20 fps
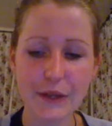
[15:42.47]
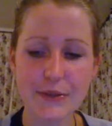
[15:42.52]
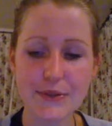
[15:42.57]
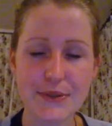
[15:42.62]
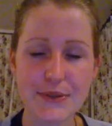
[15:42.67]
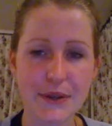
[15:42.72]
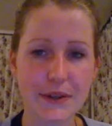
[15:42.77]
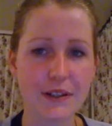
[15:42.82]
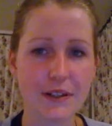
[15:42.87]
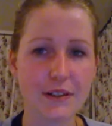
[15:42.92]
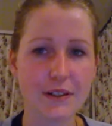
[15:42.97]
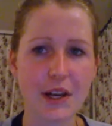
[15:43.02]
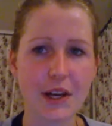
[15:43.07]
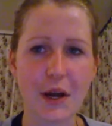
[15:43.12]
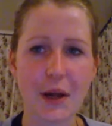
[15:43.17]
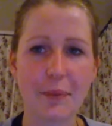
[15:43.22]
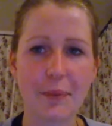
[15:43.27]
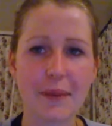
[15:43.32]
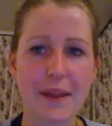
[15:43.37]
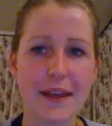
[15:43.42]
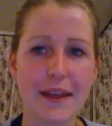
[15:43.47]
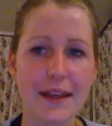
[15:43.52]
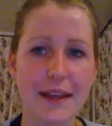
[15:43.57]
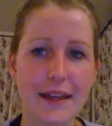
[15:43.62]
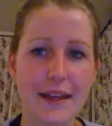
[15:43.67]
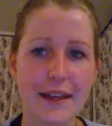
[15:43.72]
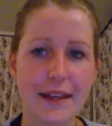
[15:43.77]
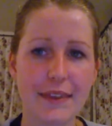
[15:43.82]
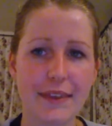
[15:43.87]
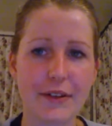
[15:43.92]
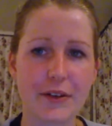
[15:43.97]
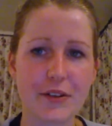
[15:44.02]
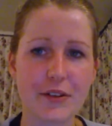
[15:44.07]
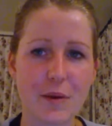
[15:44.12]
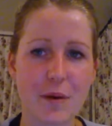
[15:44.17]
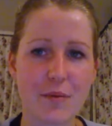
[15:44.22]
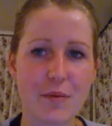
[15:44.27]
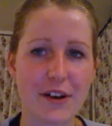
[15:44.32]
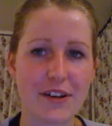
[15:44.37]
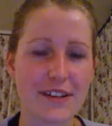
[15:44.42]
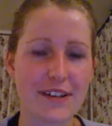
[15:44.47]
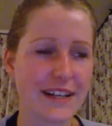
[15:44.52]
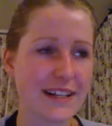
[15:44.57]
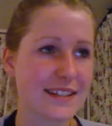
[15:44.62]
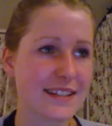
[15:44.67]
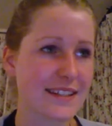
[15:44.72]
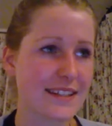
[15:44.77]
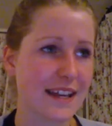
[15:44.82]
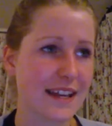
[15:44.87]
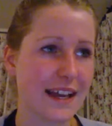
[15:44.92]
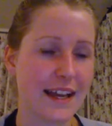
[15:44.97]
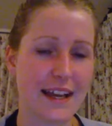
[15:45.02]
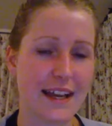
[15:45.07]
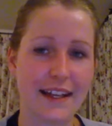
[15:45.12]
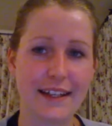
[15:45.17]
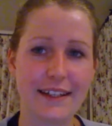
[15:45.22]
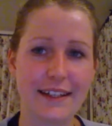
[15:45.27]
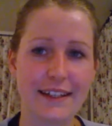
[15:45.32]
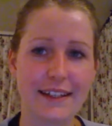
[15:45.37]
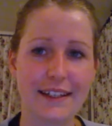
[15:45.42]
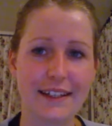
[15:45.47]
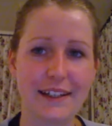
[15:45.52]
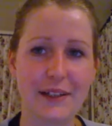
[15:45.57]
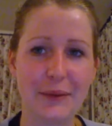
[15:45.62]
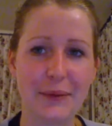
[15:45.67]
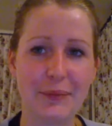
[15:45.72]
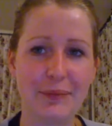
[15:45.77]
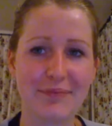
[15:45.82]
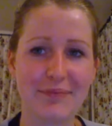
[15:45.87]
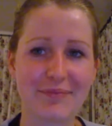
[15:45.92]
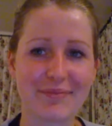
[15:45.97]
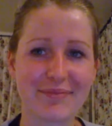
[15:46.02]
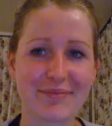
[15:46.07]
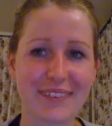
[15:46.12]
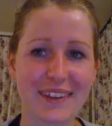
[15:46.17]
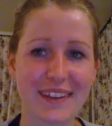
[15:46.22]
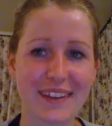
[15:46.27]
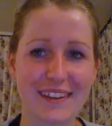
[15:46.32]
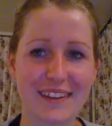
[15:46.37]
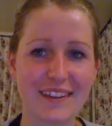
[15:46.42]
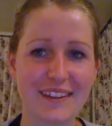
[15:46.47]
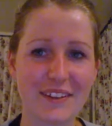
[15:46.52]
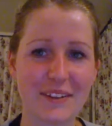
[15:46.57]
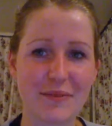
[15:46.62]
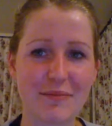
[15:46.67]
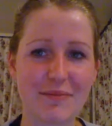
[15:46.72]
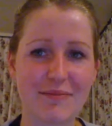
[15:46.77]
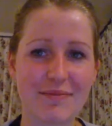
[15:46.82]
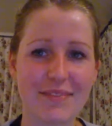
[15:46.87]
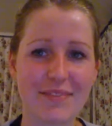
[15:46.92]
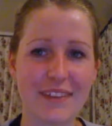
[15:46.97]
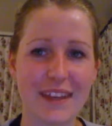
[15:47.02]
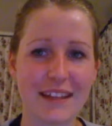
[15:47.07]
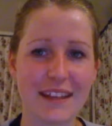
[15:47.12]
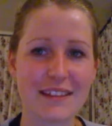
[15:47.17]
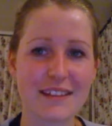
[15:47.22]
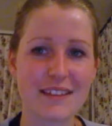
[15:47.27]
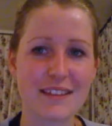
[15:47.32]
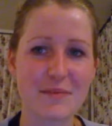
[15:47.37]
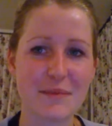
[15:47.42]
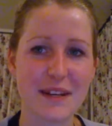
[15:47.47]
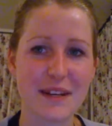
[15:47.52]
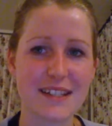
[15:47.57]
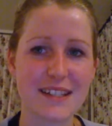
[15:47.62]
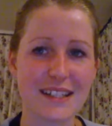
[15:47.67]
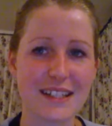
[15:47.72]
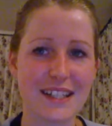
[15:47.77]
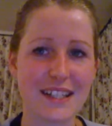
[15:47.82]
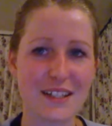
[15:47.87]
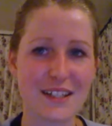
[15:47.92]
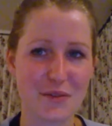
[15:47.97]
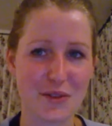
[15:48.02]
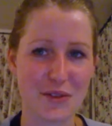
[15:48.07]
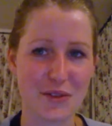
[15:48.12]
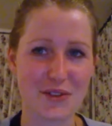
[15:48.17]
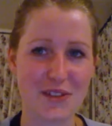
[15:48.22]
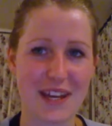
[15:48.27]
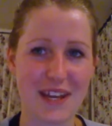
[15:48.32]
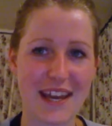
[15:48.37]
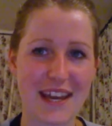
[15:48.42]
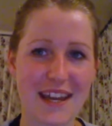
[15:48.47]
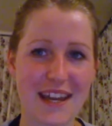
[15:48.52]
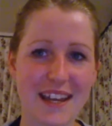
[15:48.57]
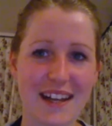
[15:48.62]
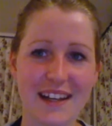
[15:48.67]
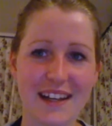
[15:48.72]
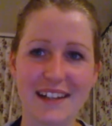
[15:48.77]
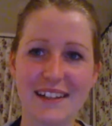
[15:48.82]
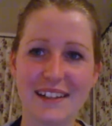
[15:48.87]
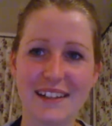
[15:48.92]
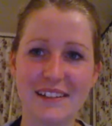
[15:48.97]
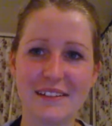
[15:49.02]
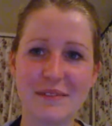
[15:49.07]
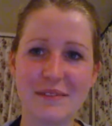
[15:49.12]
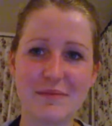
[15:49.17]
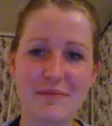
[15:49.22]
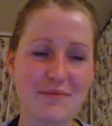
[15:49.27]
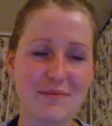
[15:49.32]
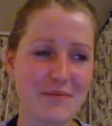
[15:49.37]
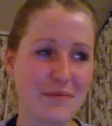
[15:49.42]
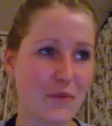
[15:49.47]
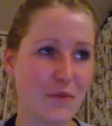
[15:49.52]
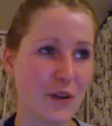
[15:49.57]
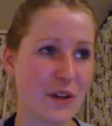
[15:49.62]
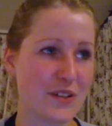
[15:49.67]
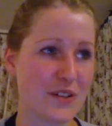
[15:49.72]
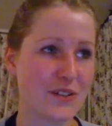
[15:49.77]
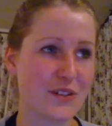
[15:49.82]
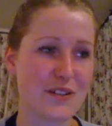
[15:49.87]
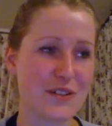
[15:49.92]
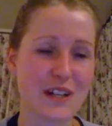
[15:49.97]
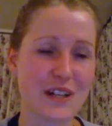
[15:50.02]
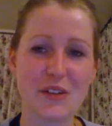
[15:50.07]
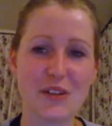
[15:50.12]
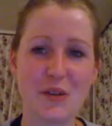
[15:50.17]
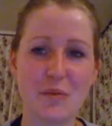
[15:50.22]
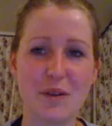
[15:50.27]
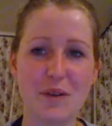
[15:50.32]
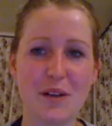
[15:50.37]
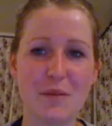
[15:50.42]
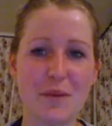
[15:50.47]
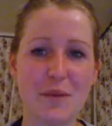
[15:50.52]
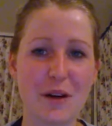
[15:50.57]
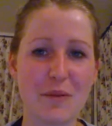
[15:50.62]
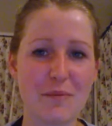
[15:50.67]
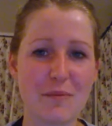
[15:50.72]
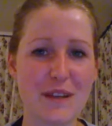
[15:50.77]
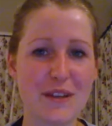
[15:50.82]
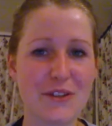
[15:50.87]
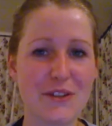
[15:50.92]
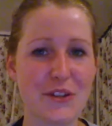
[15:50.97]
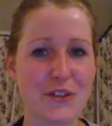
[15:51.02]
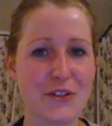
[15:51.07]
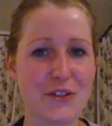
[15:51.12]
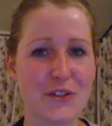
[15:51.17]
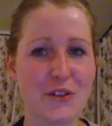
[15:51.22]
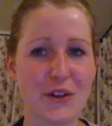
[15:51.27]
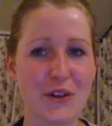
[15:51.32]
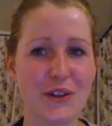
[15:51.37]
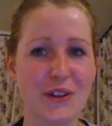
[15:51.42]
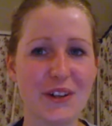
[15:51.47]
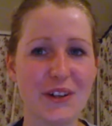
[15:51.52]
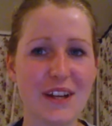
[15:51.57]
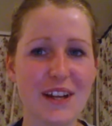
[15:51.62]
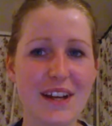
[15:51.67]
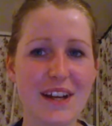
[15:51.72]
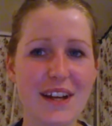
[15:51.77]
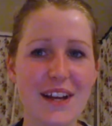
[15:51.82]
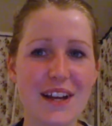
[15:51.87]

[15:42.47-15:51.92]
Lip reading: So yeah, those are my projects, and yeah, that's basically it for today. Wanted to tell you a bit about me so that you know